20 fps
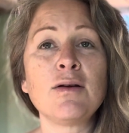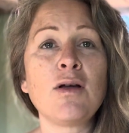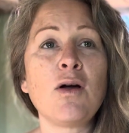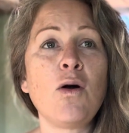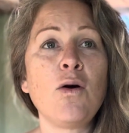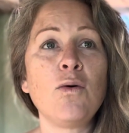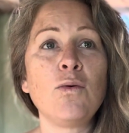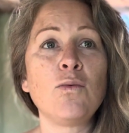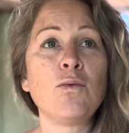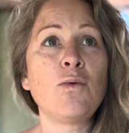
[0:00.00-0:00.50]

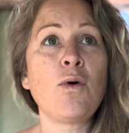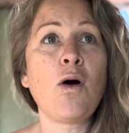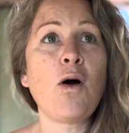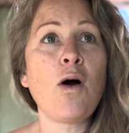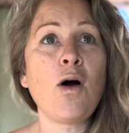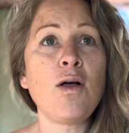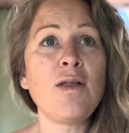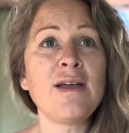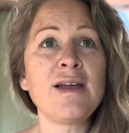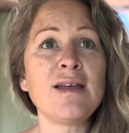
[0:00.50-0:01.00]

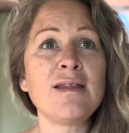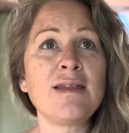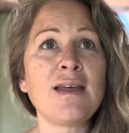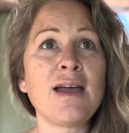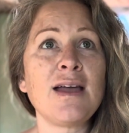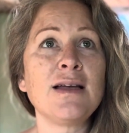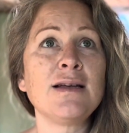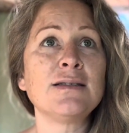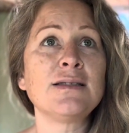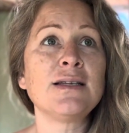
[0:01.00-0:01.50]
hauling
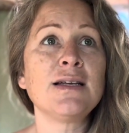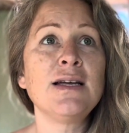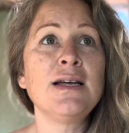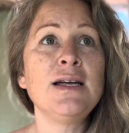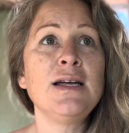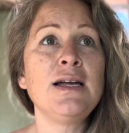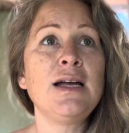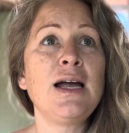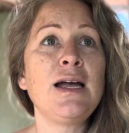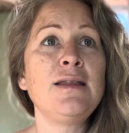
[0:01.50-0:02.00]
things
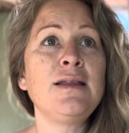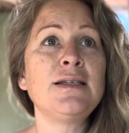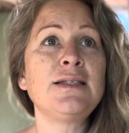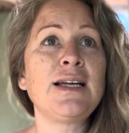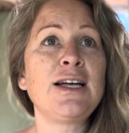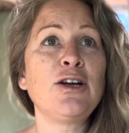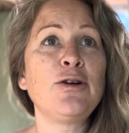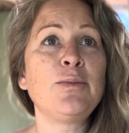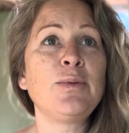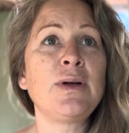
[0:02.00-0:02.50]
in this
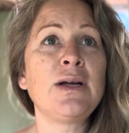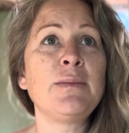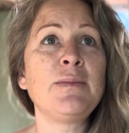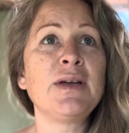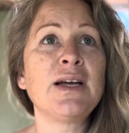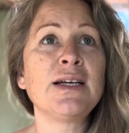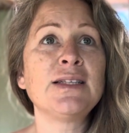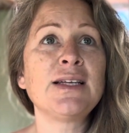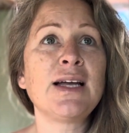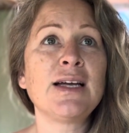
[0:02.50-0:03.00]
airplane
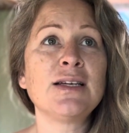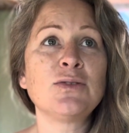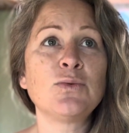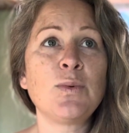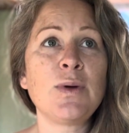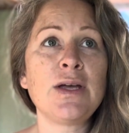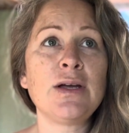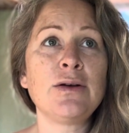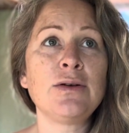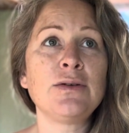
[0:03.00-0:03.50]
because it has
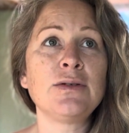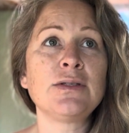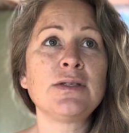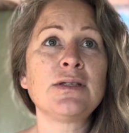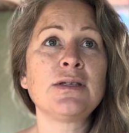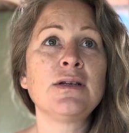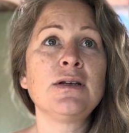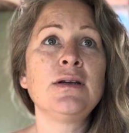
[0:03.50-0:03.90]
wheels.